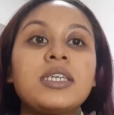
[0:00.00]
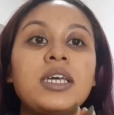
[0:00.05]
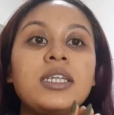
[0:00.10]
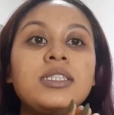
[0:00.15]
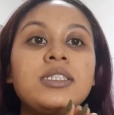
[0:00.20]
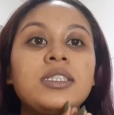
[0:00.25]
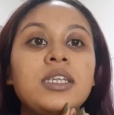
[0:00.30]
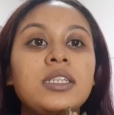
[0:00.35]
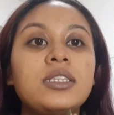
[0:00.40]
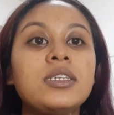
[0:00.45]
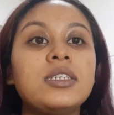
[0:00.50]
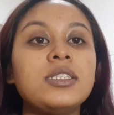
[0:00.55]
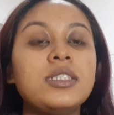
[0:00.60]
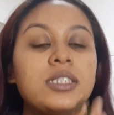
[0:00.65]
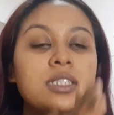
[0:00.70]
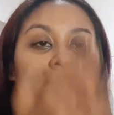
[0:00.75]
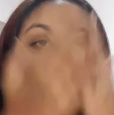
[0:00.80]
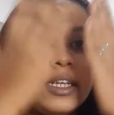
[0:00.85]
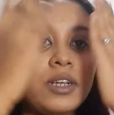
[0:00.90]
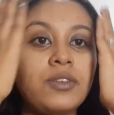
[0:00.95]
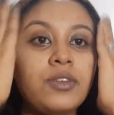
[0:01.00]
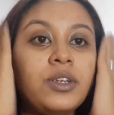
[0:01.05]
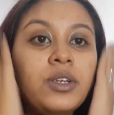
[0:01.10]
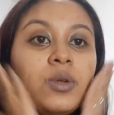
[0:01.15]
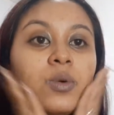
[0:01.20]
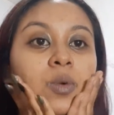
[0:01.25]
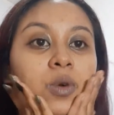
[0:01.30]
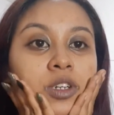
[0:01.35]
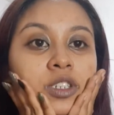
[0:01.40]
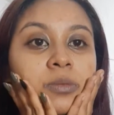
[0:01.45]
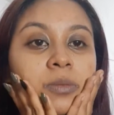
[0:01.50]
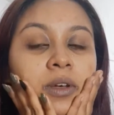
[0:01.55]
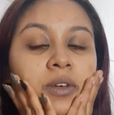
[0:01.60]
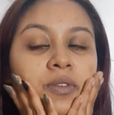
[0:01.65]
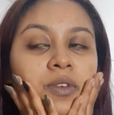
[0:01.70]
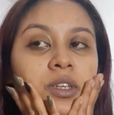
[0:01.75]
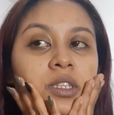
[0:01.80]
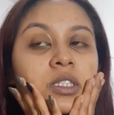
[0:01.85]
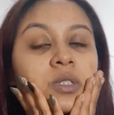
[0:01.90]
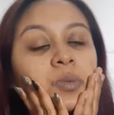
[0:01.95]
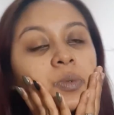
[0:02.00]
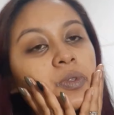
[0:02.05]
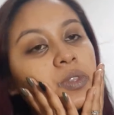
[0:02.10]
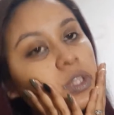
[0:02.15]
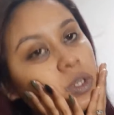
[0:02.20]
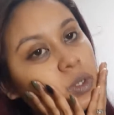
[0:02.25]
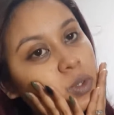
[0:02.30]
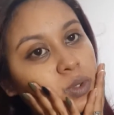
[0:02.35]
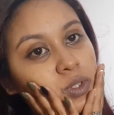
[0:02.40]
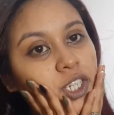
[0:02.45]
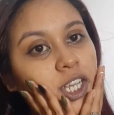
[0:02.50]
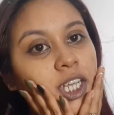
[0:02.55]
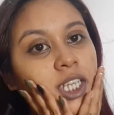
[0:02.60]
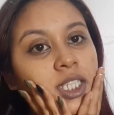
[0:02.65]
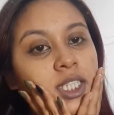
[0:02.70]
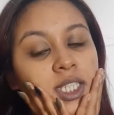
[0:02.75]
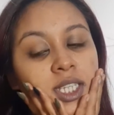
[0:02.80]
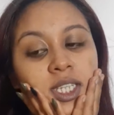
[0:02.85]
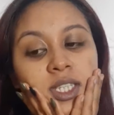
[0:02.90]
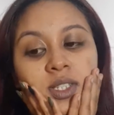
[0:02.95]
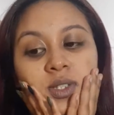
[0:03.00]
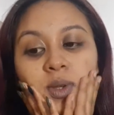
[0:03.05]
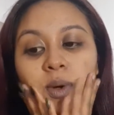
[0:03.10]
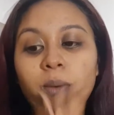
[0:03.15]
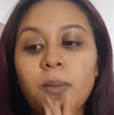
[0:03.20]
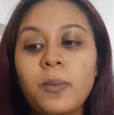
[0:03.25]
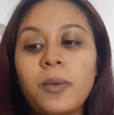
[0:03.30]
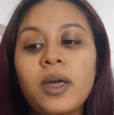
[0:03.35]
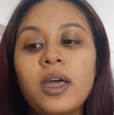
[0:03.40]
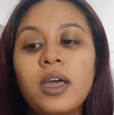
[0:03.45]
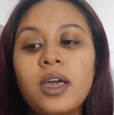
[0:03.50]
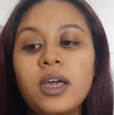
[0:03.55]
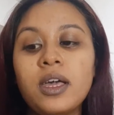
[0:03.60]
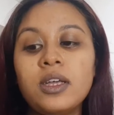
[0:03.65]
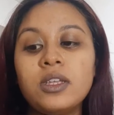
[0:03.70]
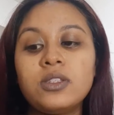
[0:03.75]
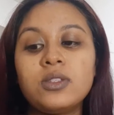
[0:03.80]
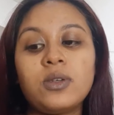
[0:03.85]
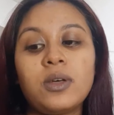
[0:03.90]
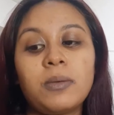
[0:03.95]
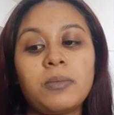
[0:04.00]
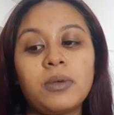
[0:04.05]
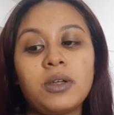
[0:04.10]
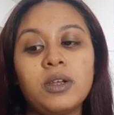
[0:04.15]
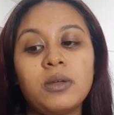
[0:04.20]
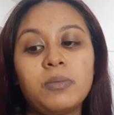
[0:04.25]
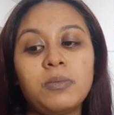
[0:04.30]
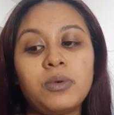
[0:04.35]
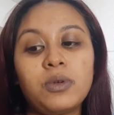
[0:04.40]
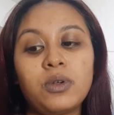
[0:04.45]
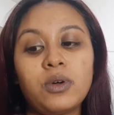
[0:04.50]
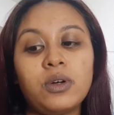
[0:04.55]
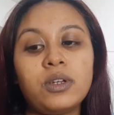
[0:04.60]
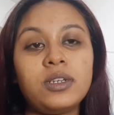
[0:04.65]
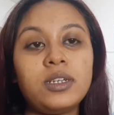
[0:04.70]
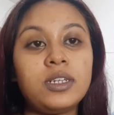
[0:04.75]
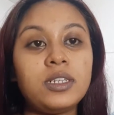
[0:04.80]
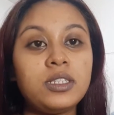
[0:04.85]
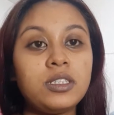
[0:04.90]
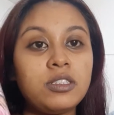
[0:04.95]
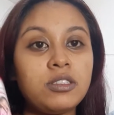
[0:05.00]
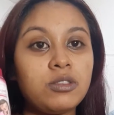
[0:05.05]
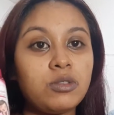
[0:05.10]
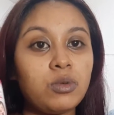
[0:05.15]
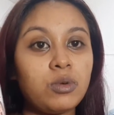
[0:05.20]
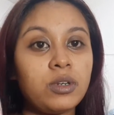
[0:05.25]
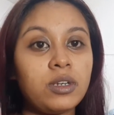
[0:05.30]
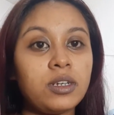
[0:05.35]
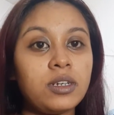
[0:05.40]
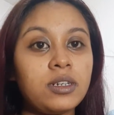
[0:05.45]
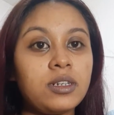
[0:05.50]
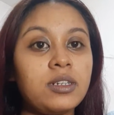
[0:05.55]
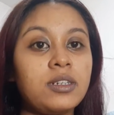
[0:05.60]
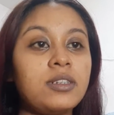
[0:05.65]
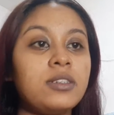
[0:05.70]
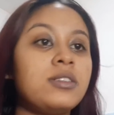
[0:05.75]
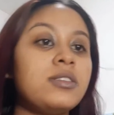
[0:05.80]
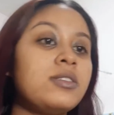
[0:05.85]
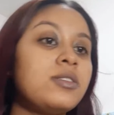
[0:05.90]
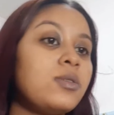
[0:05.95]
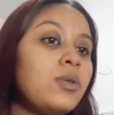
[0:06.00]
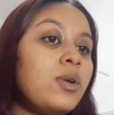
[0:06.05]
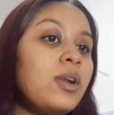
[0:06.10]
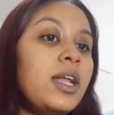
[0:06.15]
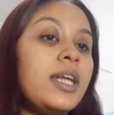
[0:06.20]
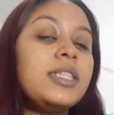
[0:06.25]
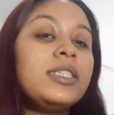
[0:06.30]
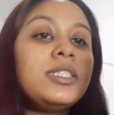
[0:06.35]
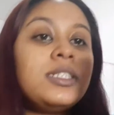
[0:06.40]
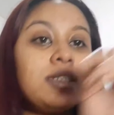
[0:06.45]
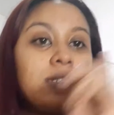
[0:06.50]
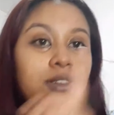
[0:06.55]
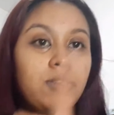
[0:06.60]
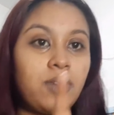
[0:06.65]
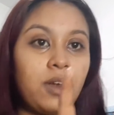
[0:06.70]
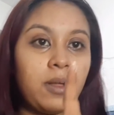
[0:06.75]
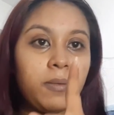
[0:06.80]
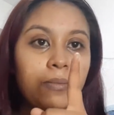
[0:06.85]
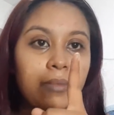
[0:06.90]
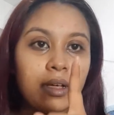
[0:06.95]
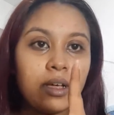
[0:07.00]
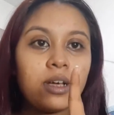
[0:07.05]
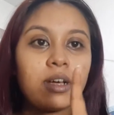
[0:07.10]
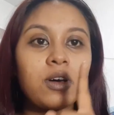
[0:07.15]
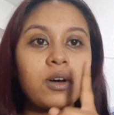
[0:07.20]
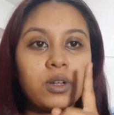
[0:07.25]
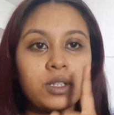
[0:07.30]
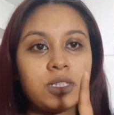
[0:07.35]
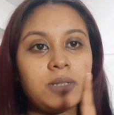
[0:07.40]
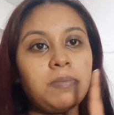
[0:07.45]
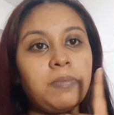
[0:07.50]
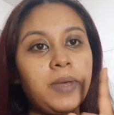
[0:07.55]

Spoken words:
get started. Since I already washed my face with the kojic acid soap, so I'm gonna put on this toner. So let's grab a cotton